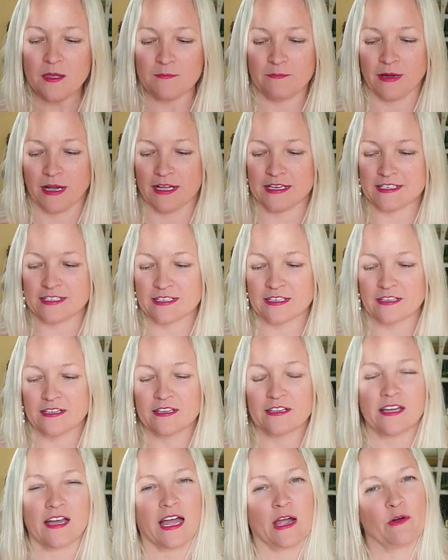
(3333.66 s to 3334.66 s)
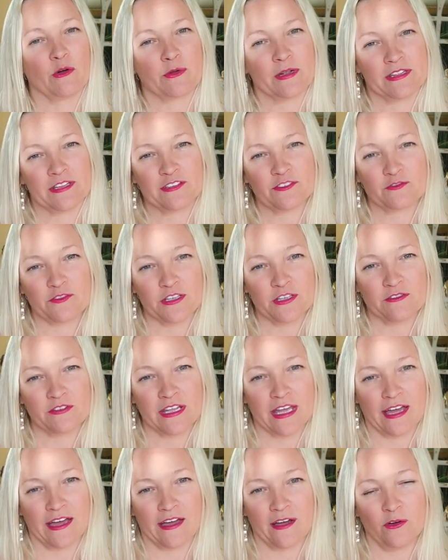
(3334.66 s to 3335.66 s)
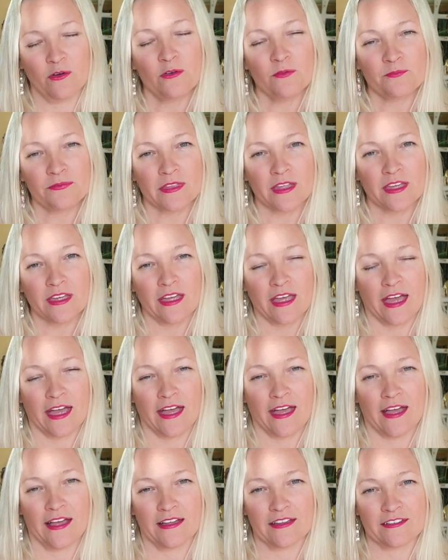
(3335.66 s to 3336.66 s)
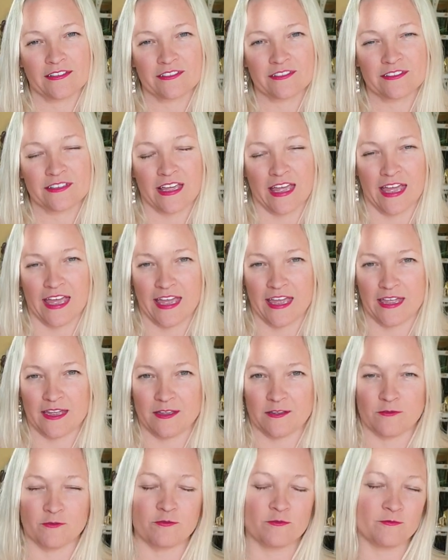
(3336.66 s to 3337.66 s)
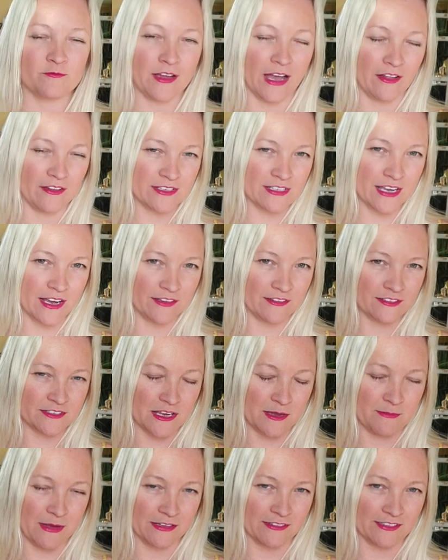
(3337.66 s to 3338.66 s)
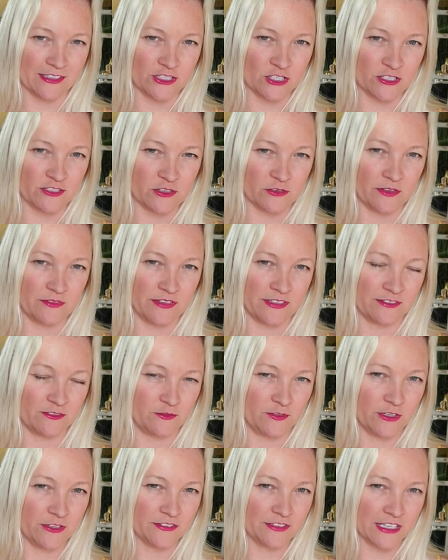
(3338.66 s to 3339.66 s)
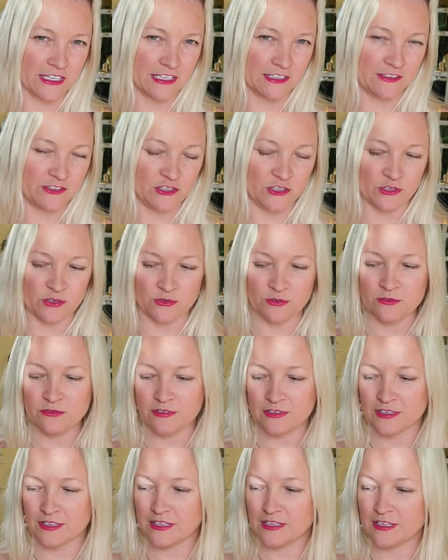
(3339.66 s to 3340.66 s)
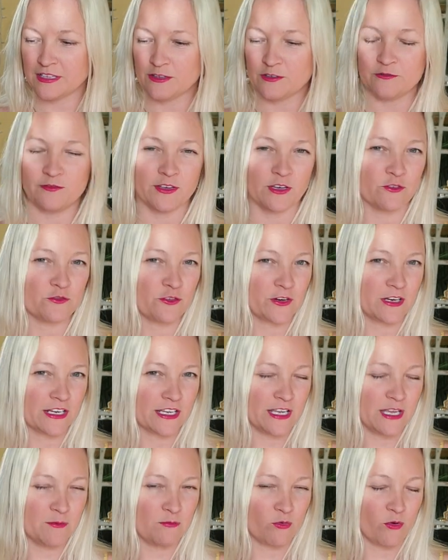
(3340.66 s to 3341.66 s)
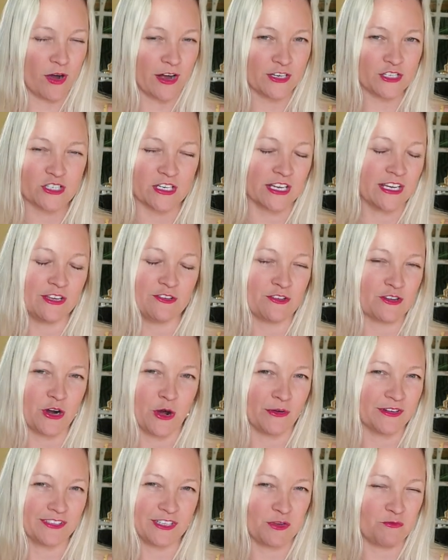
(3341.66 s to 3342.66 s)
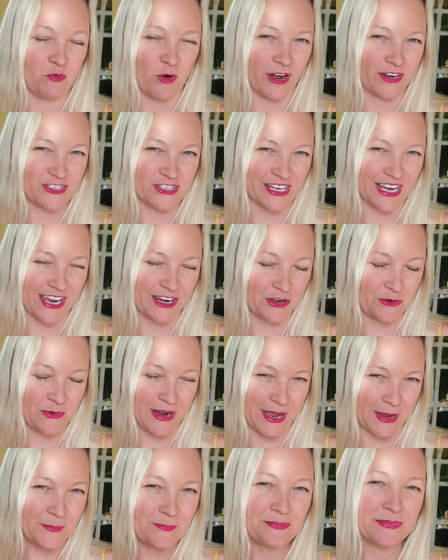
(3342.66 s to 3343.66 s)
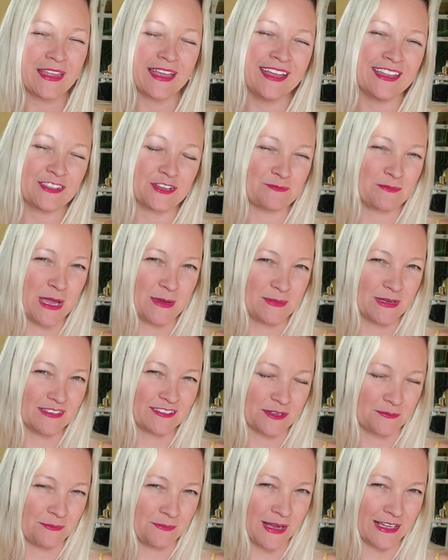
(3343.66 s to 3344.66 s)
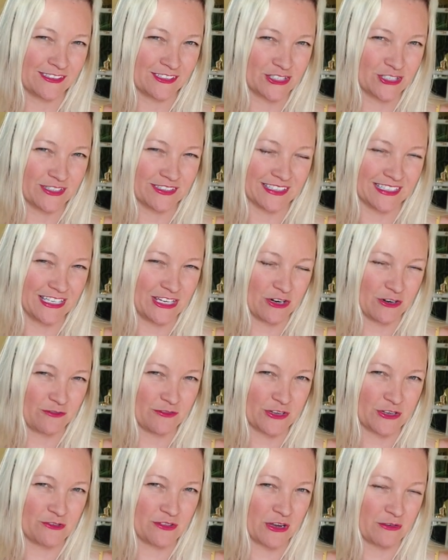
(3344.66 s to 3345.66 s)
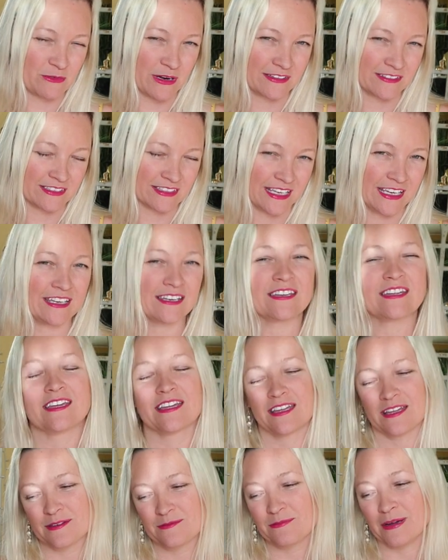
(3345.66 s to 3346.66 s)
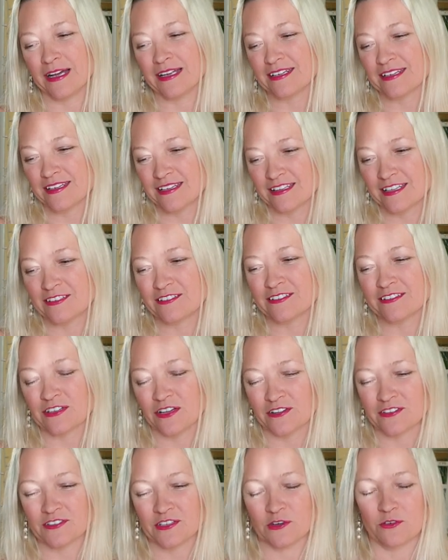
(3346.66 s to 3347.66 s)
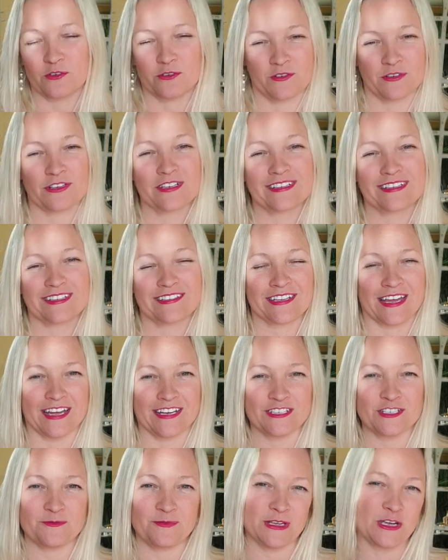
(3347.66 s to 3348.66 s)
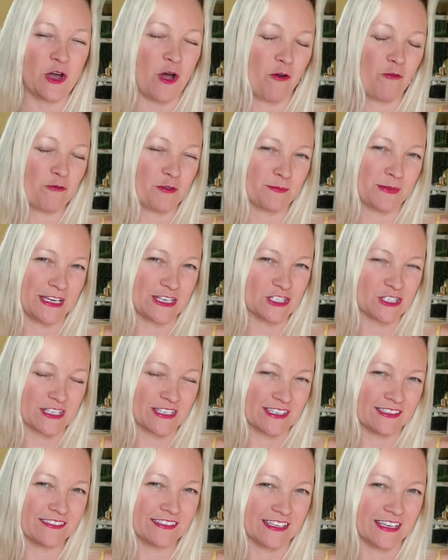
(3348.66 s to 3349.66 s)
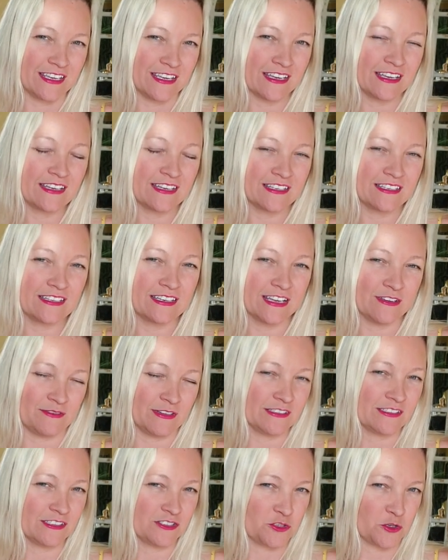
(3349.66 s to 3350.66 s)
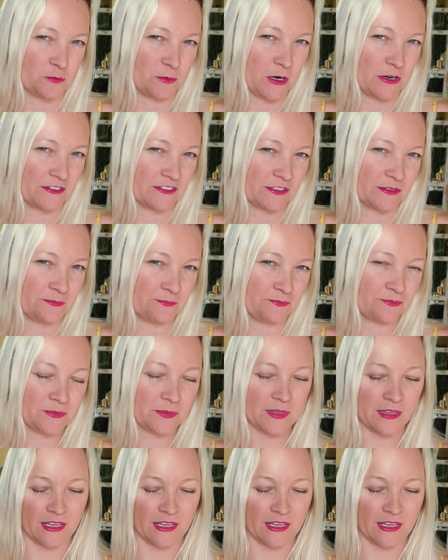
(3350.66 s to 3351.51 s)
But I will read this for you now as a Valentine's Day message. So if this feels like it's you, feel free to keep watching. You can always keep watching anyway. There may be some messages in here for you that resonate, but this is also designed to be confirmation to see if this is your person.